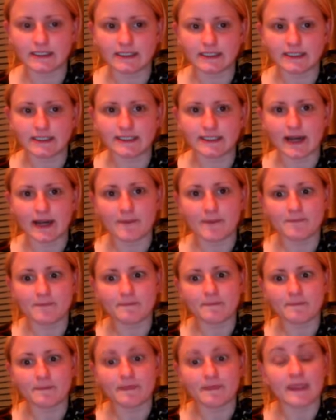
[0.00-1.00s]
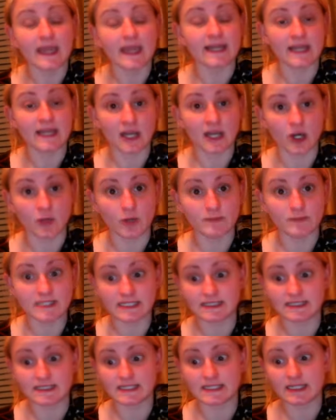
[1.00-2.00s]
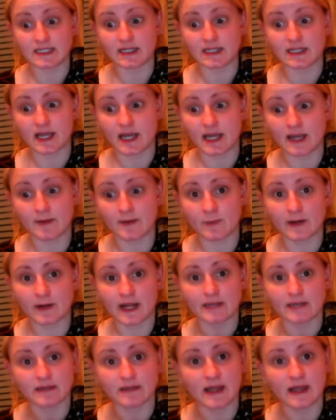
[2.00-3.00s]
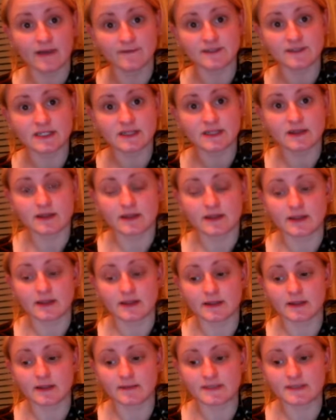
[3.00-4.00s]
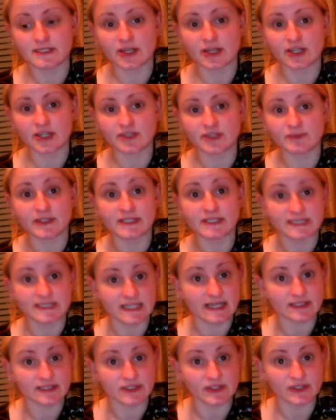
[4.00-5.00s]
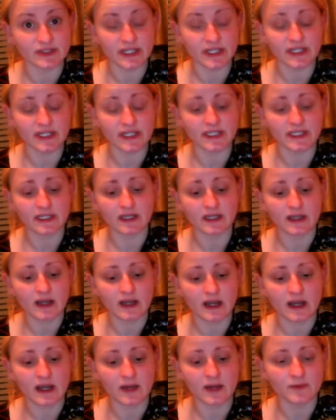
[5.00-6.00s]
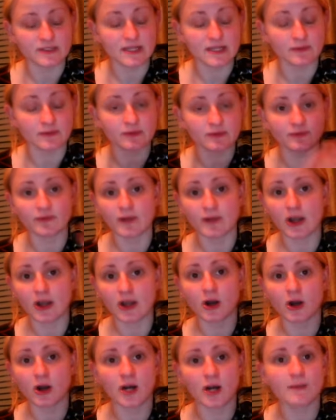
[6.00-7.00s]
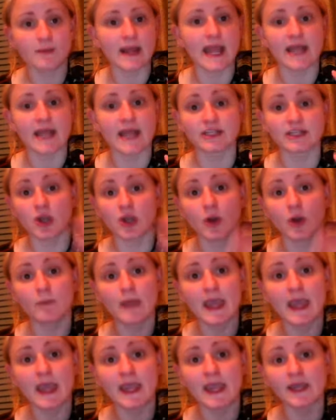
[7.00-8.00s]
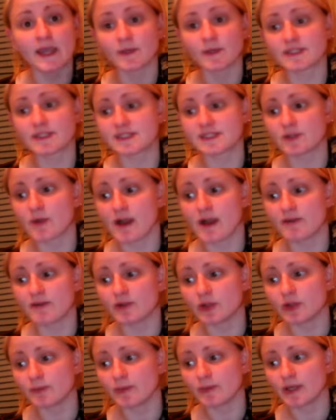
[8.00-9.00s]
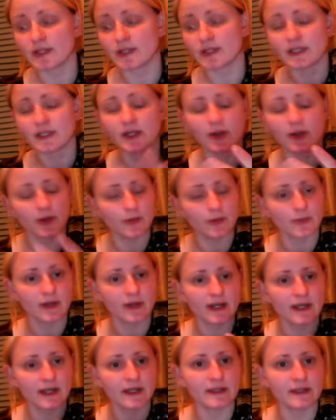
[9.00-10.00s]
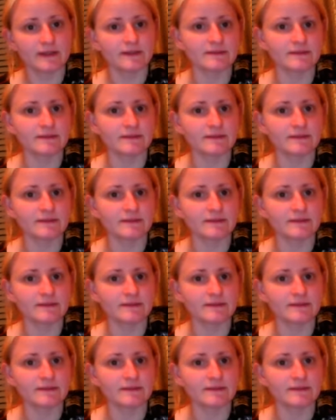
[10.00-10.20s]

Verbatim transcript: yeah. And it helped. It did. Uh, when I left the massage place yesterday, I was able to move my arm. I had no pain whatsoever, but, you know, uh,